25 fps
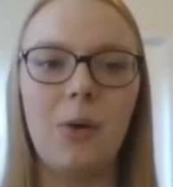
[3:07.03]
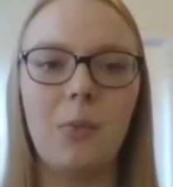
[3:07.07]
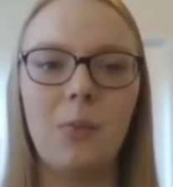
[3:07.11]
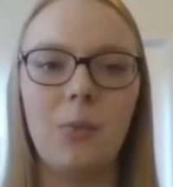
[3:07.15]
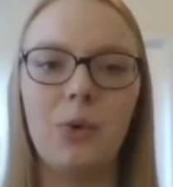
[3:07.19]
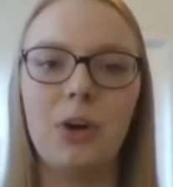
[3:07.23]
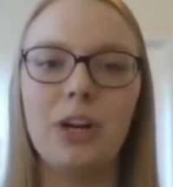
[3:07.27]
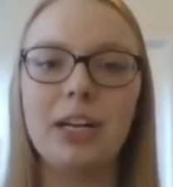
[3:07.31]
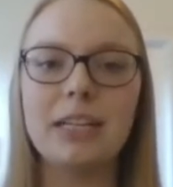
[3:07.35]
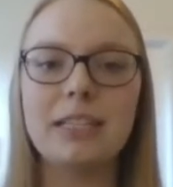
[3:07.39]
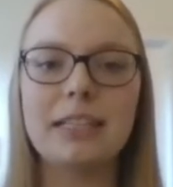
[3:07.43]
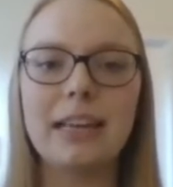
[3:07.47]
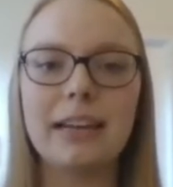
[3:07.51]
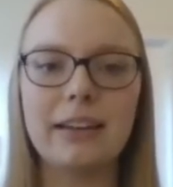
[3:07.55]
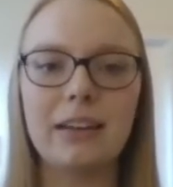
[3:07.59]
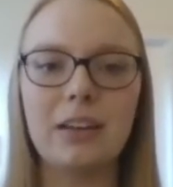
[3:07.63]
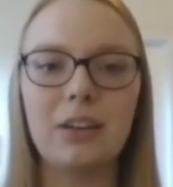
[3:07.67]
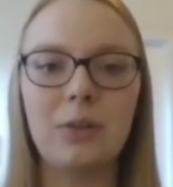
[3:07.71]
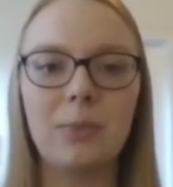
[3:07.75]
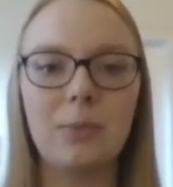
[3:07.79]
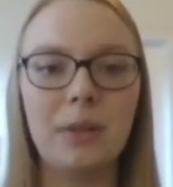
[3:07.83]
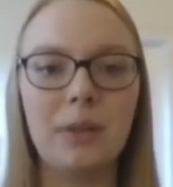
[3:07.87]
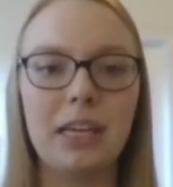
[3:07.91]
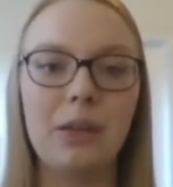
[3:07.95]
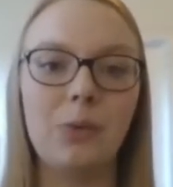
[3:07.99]
Where is that going
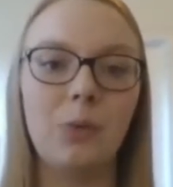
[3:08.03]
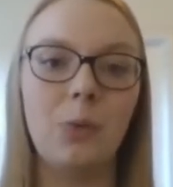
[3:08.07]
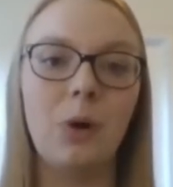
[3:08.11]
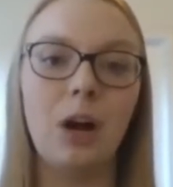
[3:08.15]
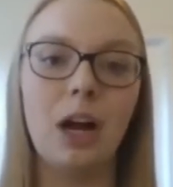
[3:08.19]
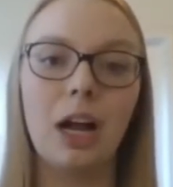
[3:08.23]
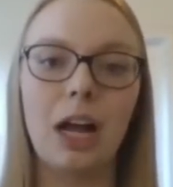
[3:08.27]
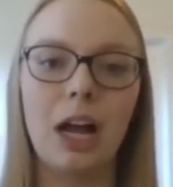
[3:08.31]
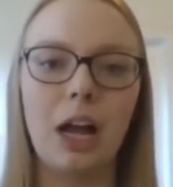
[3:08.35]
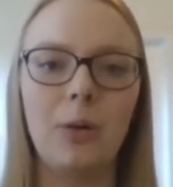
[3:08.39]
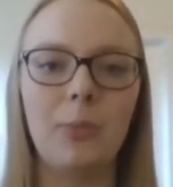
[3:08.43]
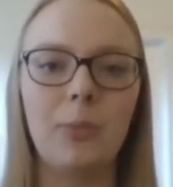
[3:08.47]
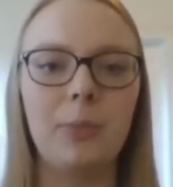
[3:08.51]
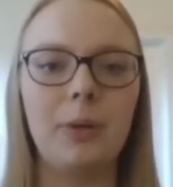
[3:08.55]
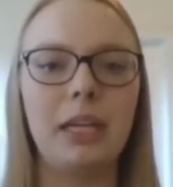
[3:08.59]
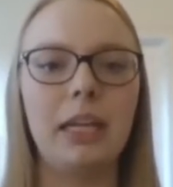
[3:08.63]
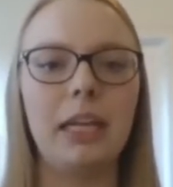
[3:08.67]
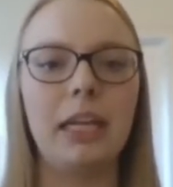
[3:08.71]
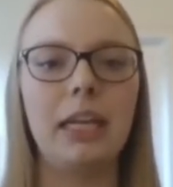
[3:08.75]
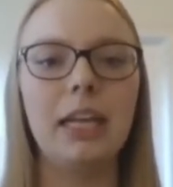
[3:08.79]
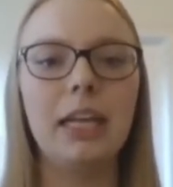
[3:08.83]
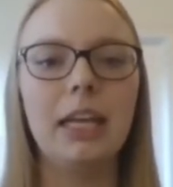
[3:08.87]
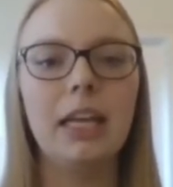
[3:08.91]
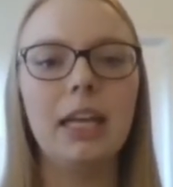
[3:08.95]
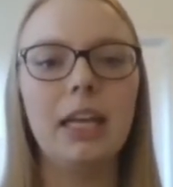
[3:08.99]
to be? What
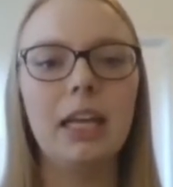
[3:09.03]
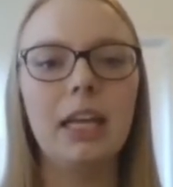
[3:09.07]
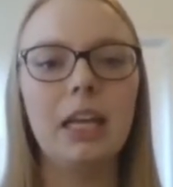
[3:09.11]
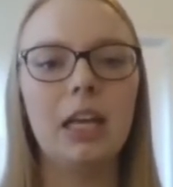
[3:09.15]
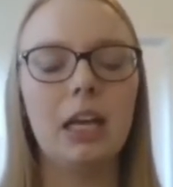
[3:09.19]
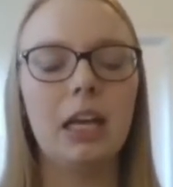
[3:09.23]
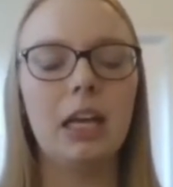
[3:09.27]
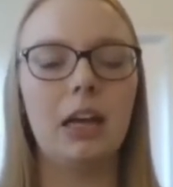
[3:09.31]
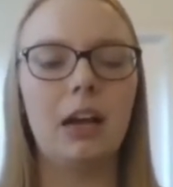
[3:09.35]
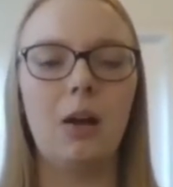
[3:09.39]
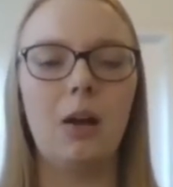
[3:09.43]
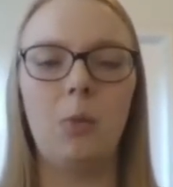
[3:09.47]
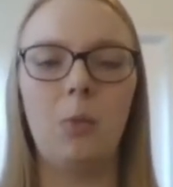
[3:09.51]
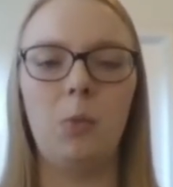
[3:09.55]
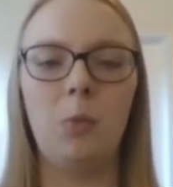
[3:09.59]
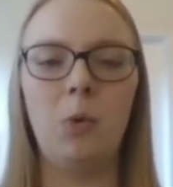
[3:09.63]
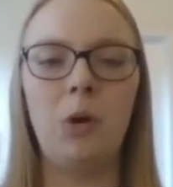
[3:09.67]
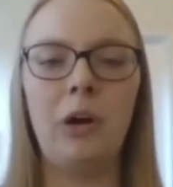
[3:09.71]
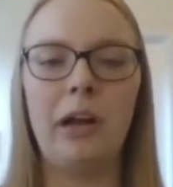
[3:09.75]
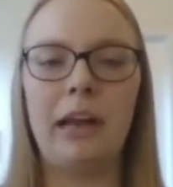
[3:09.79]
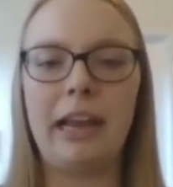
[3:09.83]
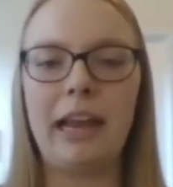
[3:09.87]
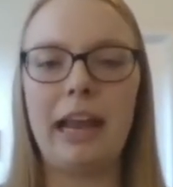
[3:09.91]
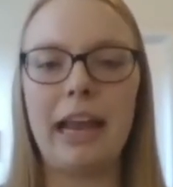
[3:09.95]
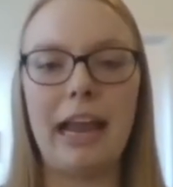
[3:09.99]
company?
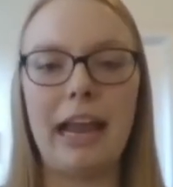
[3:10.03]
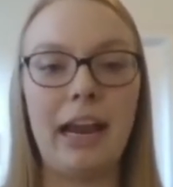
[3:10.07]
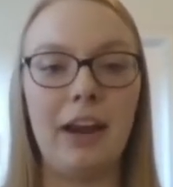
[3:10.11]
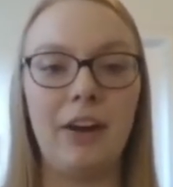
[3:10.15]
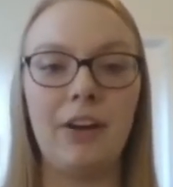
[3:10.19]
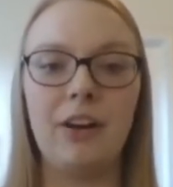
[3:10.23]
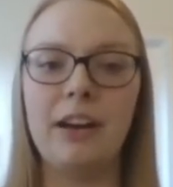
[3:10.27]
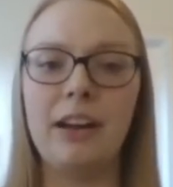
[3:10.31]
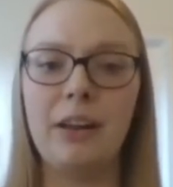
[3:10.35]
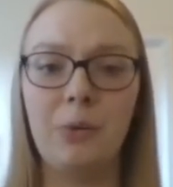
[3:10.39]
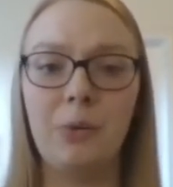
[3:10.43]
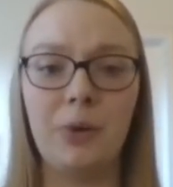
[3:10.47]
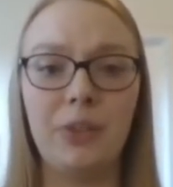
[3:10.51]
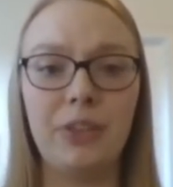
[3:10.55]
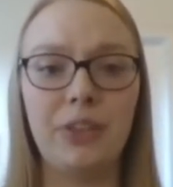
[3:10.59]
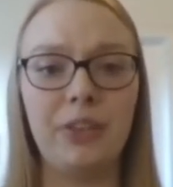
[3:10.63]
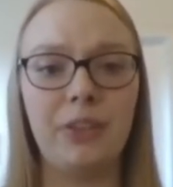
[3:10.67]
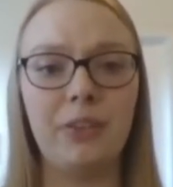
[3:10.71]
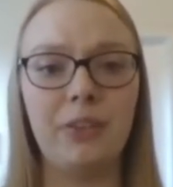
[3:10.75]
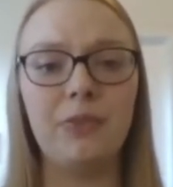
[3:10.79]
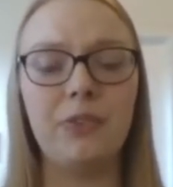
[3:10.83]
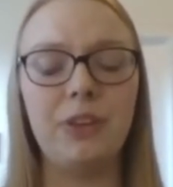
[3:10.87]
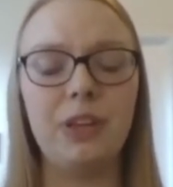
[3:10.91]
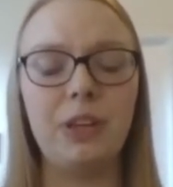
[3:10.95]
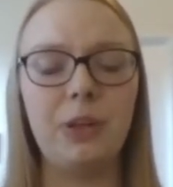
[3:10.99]
What area within
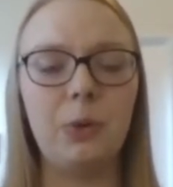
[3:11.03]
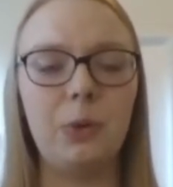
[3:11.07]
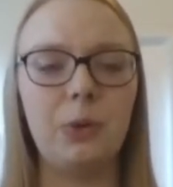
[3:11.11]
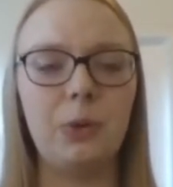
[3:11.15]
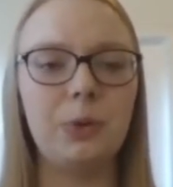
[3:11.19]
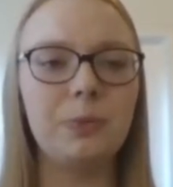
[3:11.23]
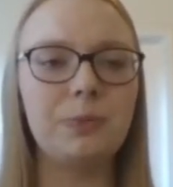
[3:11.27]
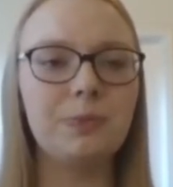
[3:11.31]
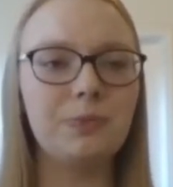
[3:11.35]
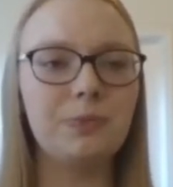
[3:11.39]
the field?